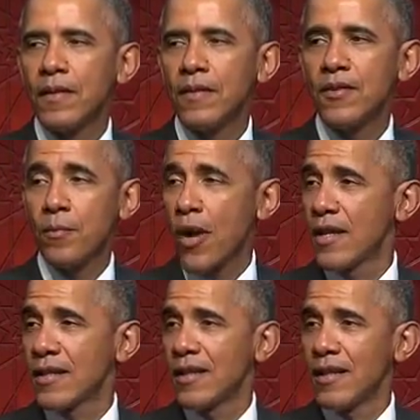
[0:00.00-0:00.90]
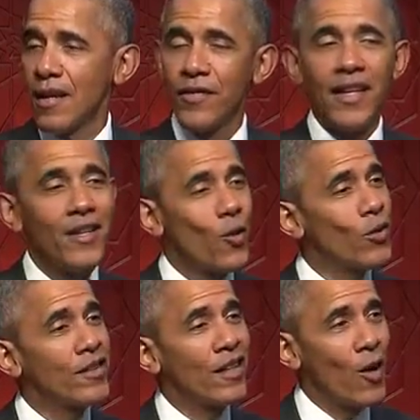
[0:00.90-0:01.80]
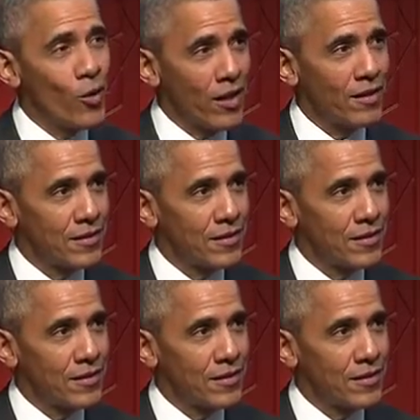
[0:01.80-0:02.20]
surprisingly enough, in North Dakota.